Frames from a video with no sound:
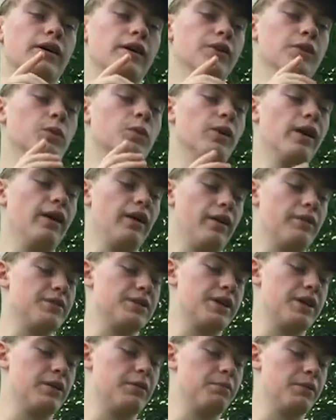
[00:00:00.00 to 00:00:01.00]
the way I've
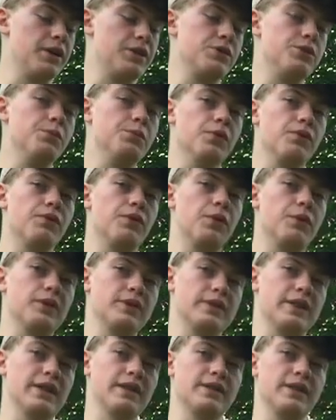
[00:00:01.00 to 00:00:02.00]
set up my Super
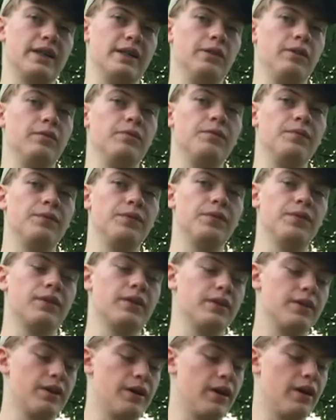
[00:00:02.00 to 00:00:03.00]
Focus XL,
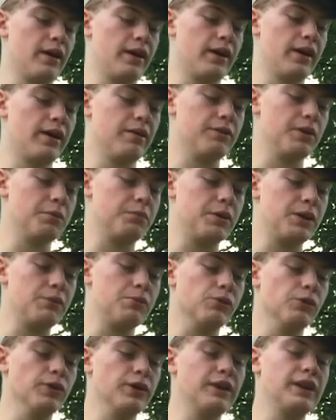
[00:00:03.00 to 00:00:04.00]
I have the peep
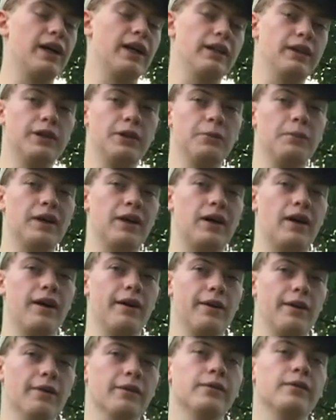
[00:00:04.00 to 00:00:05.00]
run a little bit
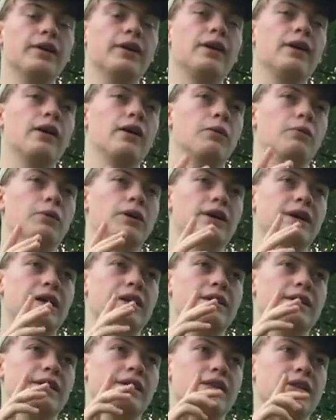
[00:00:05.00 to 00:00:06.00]
higher. And what that
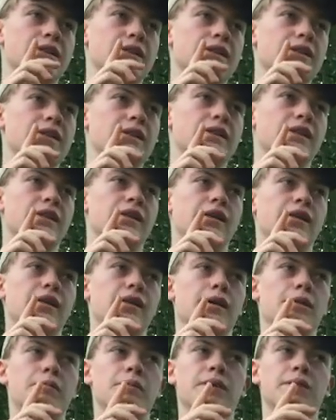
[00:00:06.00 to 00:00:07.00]
does is,
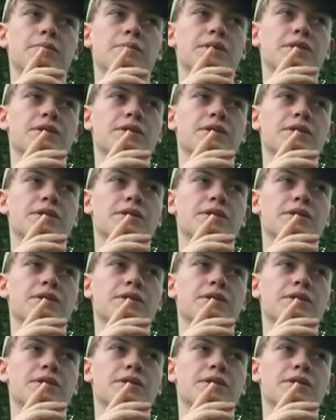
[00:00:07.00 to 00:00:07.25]
it makes me